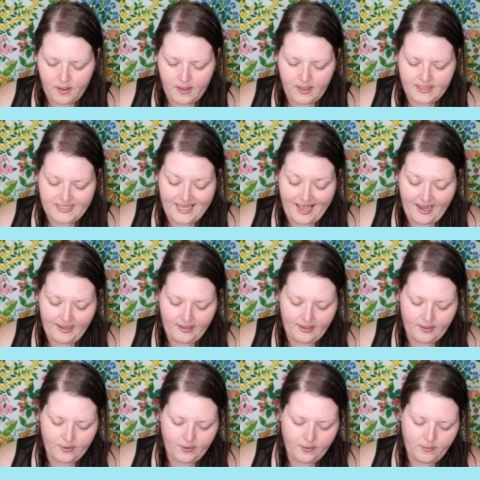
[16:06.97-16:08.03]
is a
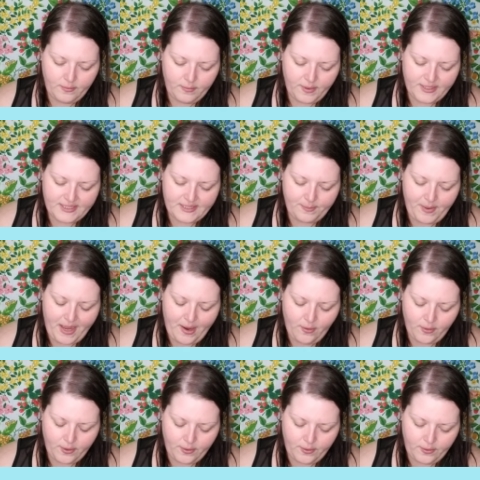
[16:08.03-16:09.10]
highlighter, but it's a
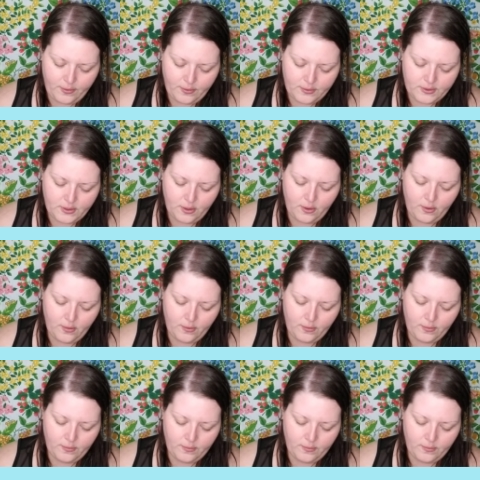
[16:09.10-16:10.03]
powder. So